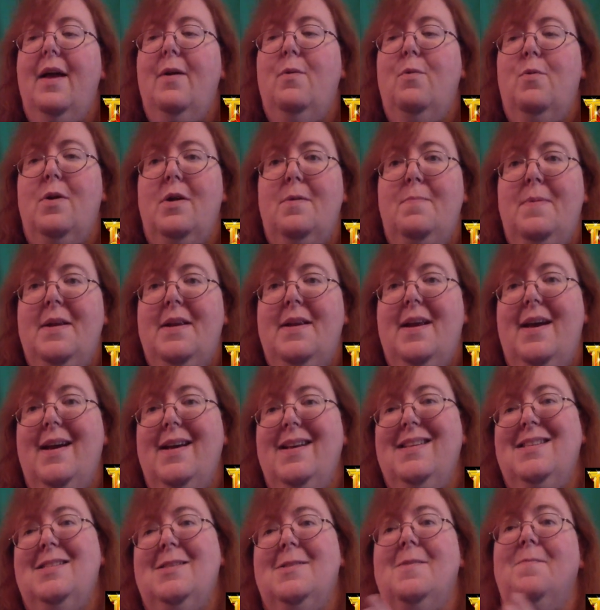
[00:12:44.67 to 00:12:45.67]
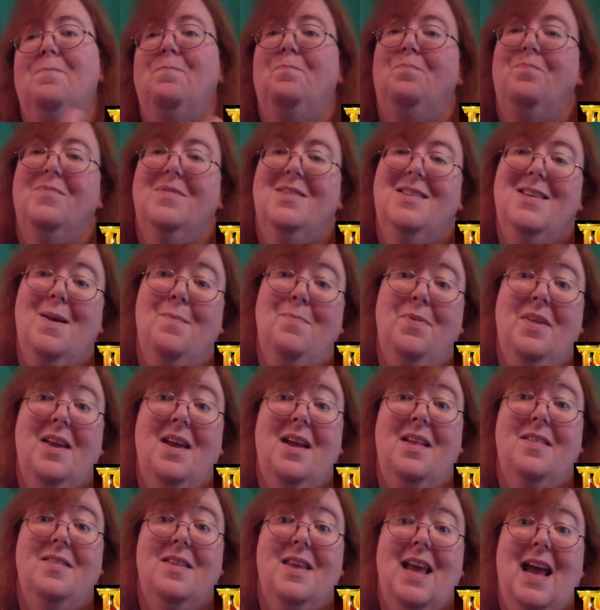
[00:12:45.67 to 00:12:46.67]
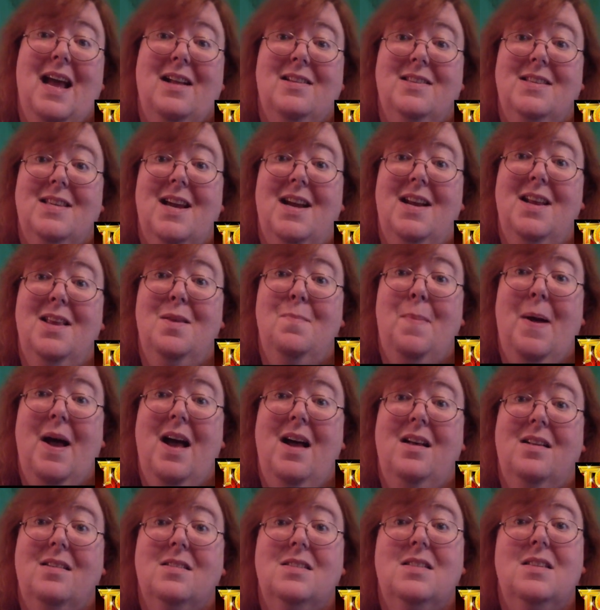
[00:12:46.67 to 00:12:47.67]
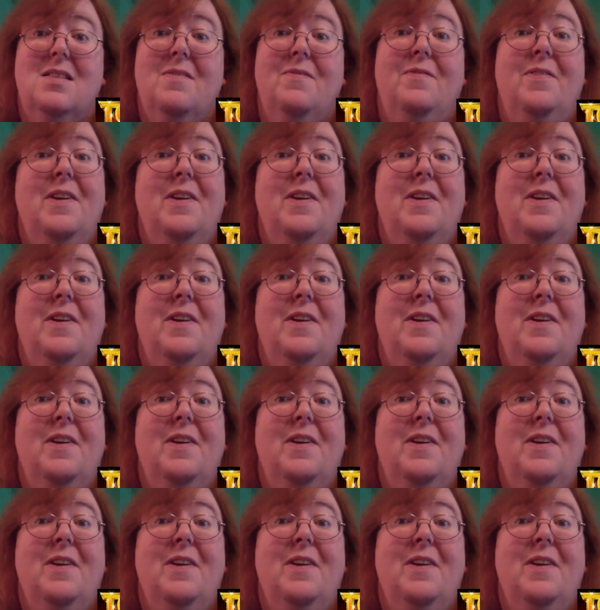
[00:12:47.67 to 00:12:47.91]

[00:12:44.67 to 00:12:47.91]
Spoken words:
It would have been nice something on the outside of the box,